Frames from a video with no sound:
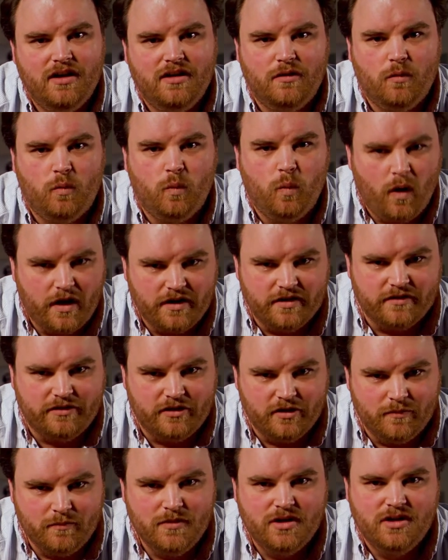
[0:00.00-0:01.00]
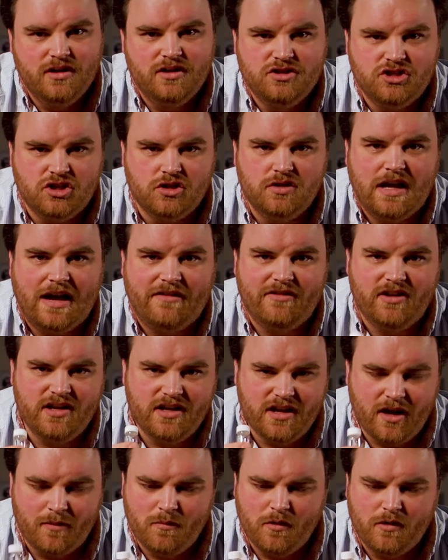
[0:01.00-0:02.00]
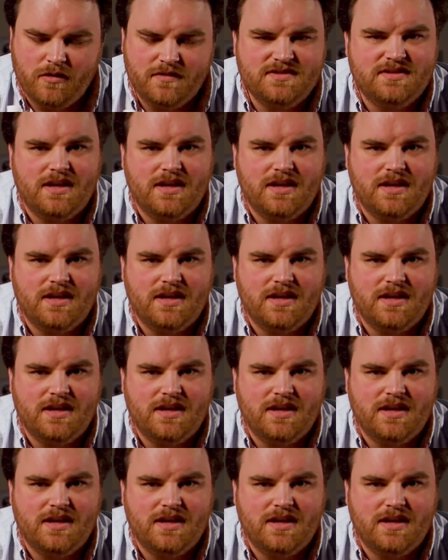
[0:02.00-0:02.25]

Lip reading: that one of them should have a number of